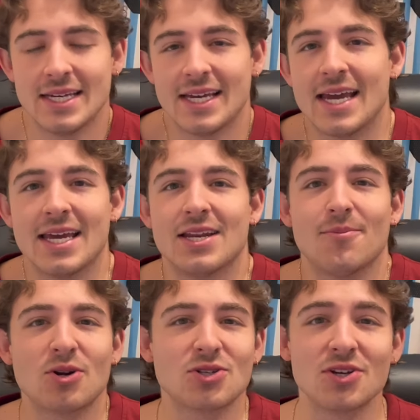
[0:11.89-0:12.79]
And
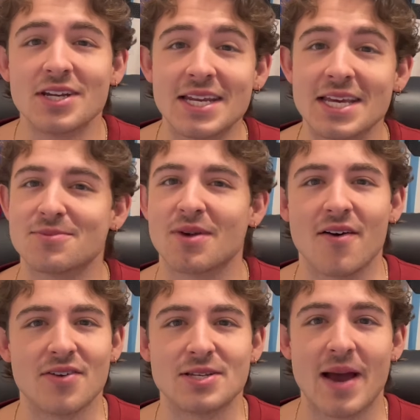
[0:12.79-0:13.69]
Barcelona need to get some
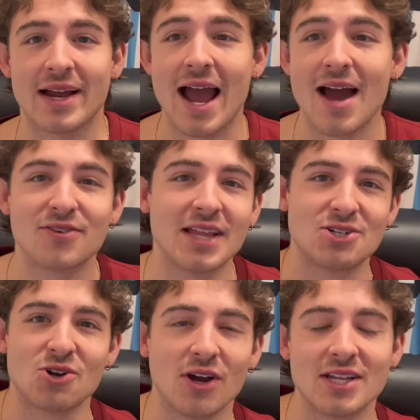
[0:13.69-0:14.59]
confidence back after that
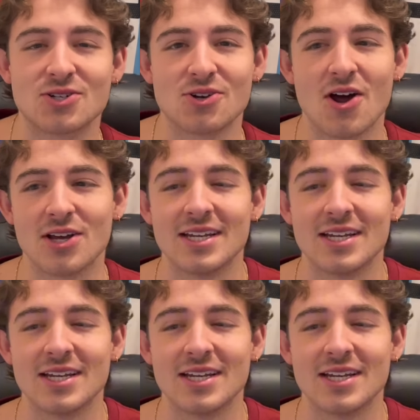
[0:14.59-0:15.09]
draw against Granada